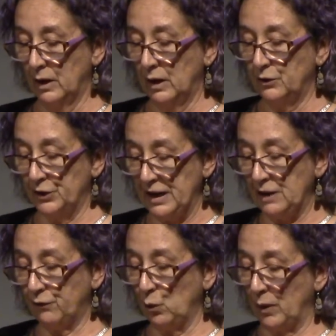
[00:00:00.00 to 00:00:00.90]
The need
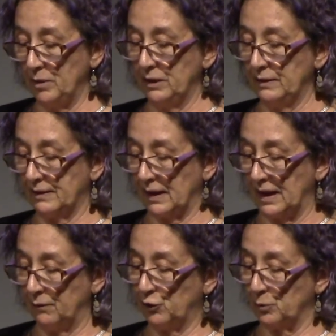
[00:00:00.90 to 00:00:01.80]
for women and
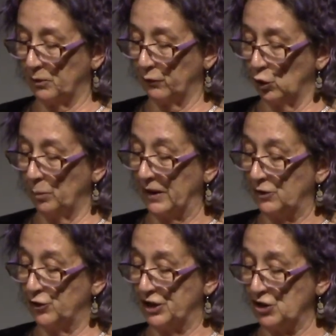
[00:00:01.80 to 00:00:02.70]
slaves to perform their
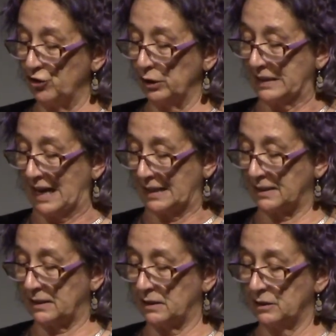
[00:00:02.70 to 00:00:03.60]
traditional
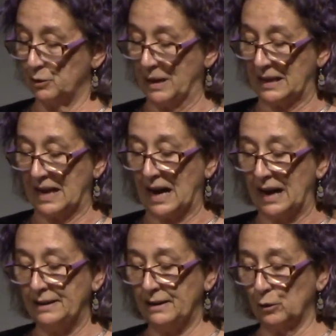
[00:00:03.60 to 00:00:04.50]
tasks to make the
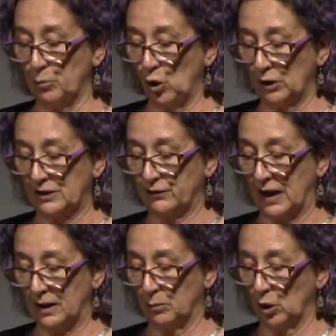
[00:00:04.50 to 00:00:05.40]
ideal polis
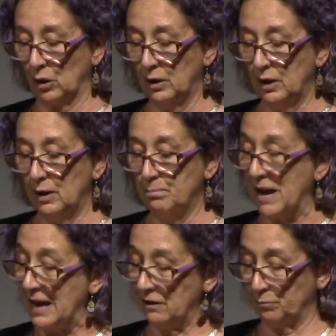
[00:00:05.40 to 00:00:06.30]
viable
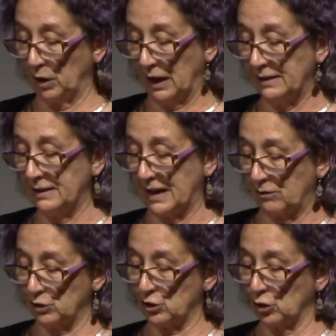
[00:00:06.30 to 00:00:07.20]
may have blinded
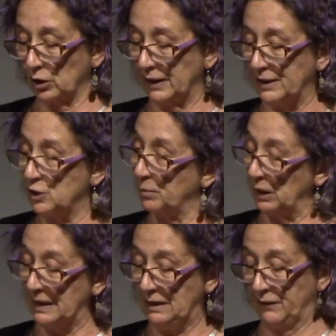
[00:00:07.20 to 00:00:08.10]
Aristotle into
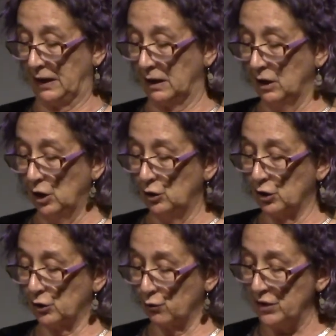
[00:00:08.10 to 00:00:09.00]
believing
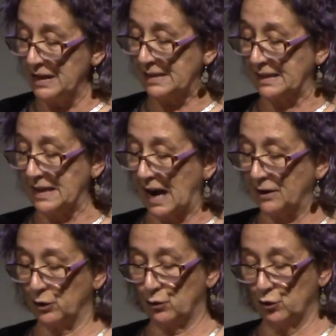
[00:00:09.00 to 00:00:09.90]
that the reason
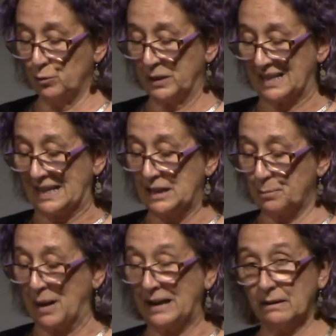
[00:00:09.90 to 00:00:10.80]
neither group had
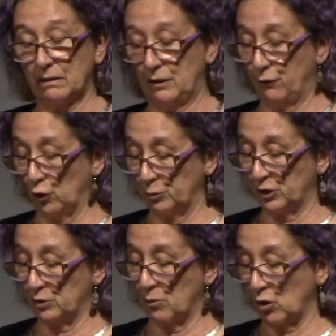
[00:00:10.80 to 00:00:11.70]
independently formed a
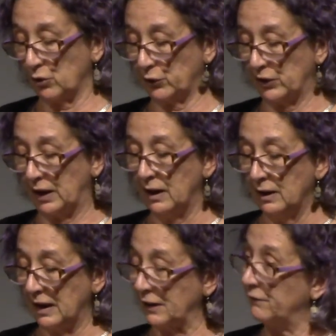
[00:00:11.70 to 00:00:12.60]
democracy
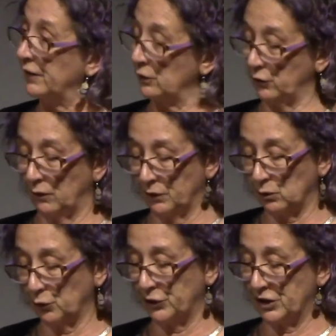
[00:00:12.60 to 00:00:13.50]
and a philosophical
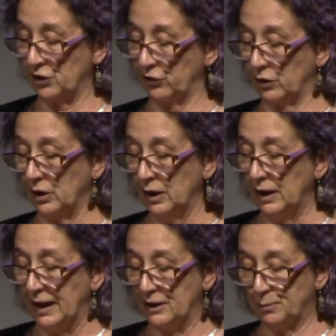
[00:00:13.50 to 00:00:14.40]
tradition
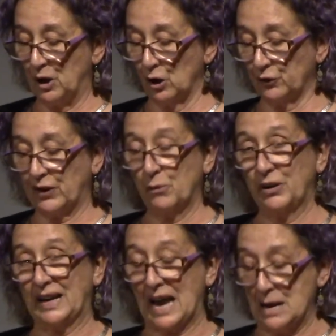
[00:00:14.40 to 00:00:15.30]
is because they were
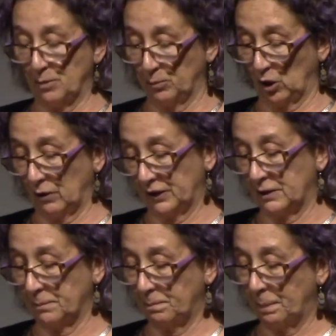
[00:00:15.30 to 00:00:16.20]
incapable of it
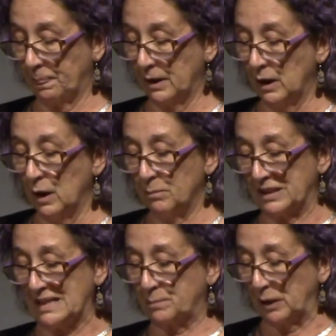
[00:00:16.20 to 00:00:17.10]
but
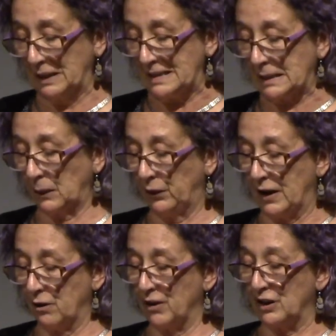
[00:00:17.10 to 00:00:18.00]
his political
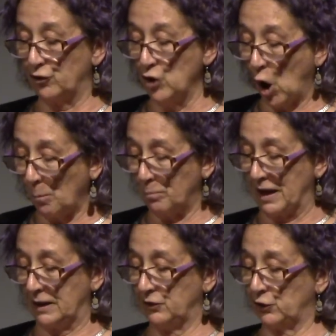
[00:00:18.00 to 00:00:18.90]
theory is not
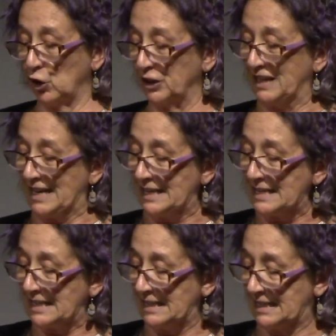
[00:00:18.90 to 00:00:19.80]
based on an
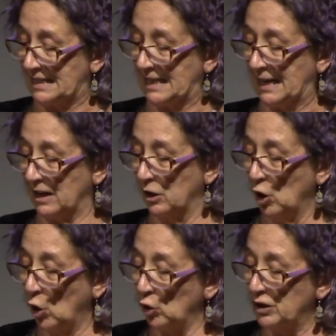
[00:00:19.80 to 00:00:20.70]
insincere
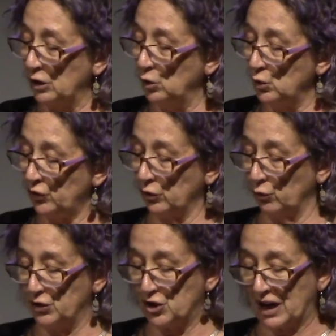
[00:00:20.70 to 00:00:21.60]
or delusional
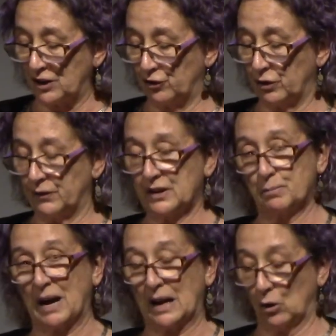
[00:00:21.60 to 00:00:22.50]
rejection of his
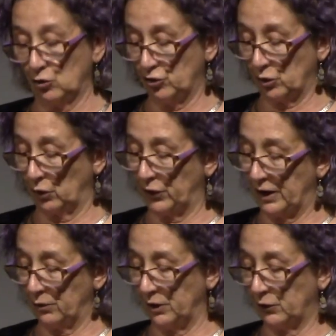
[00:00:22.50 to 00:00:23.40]
biological
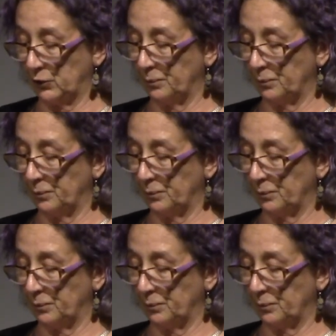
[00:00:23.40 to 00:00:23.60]
theories.